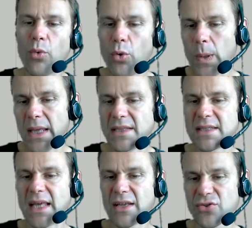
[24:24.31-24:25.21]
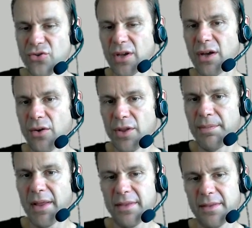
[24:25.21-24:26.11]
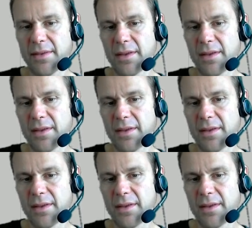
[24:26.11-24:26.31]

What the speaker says: wall into that trigger on the button.